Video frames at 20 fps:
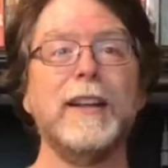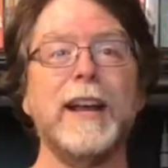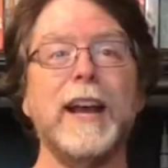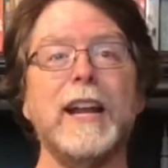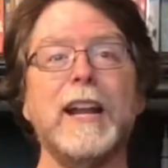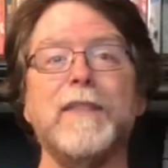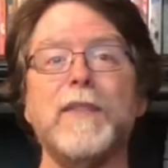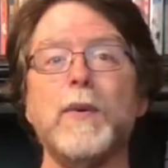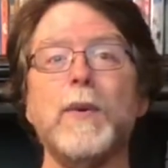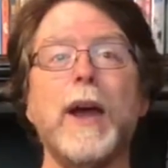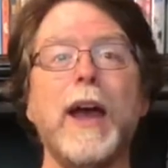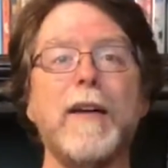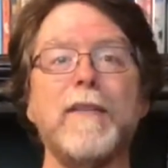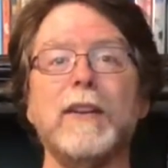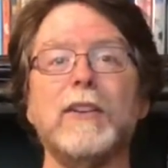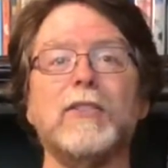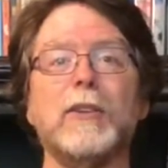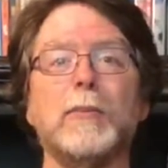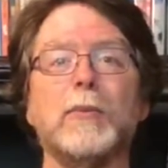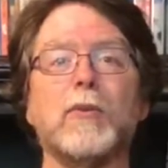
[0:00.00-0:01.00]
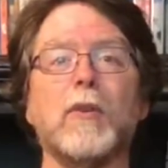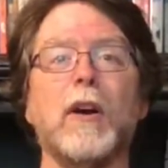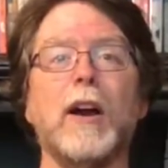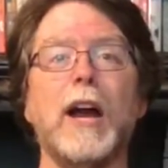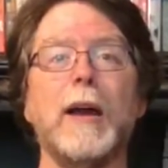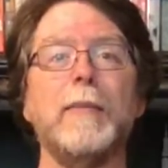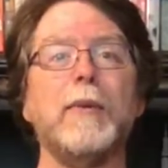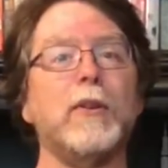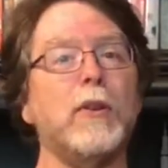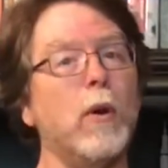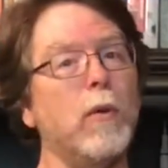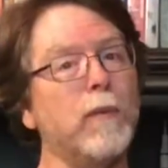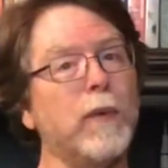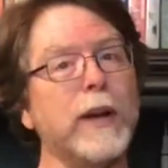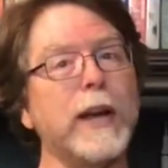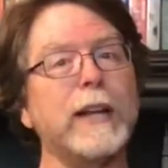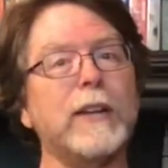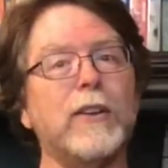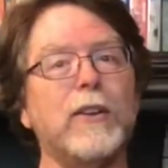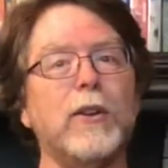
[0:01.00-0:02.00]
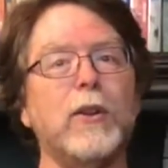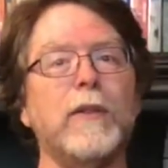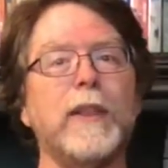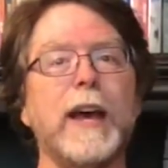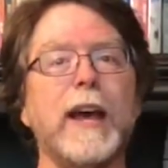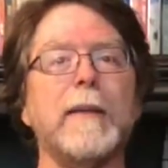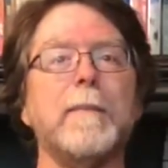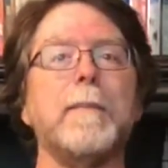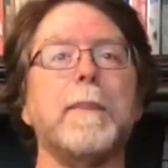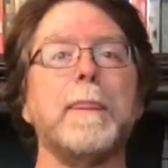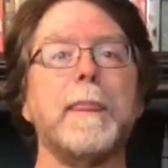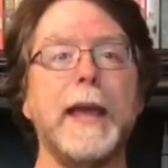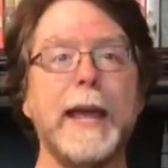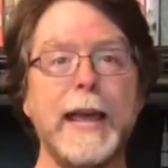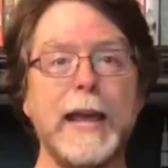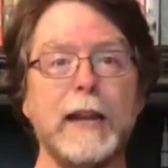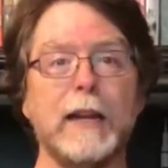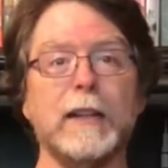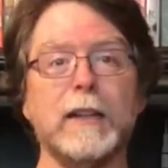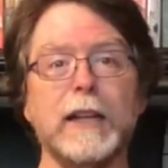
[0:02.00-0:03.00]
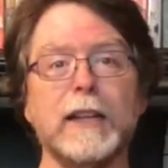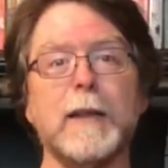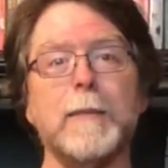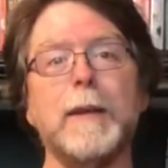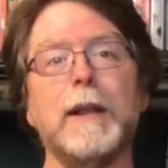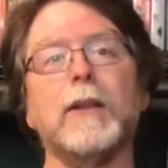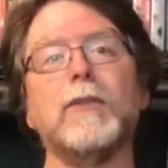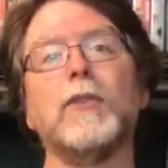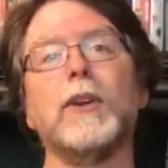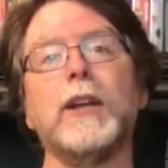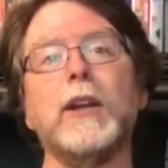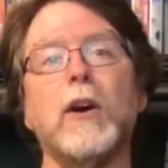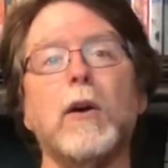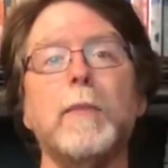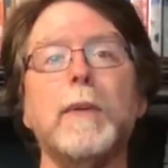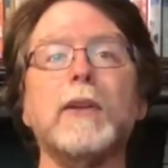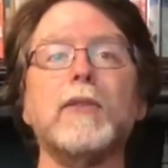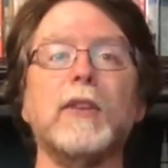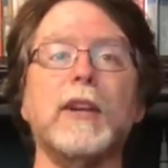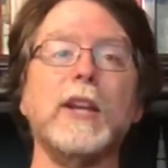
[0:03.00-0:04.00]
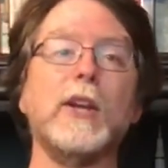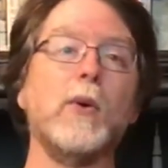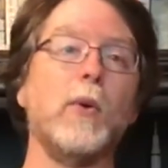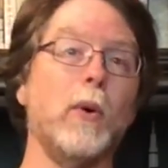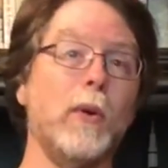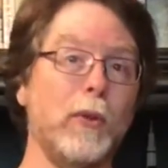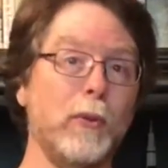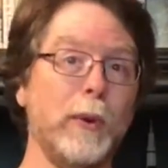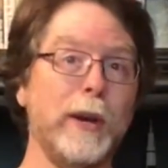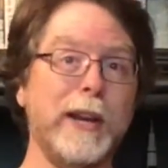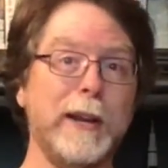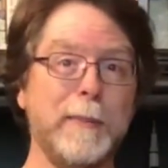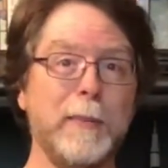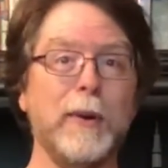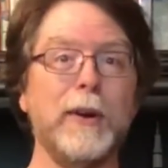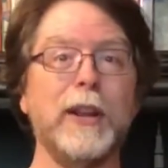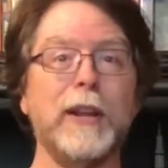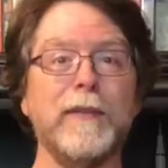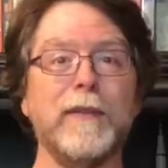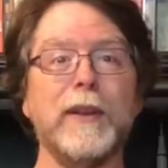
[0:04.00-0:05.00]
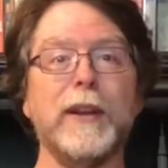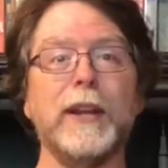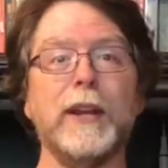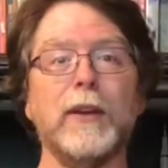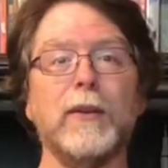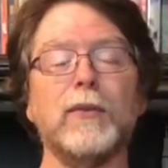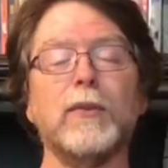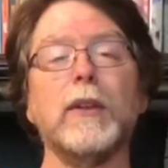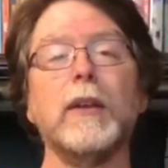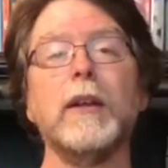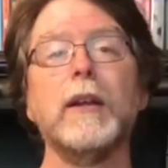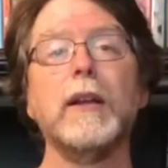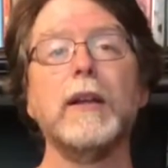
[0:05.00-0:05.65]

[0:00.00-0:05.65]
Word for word: And if you haven't subscribed, don't forget to do that and click the bell so you don't miss any cool 3D printing videos.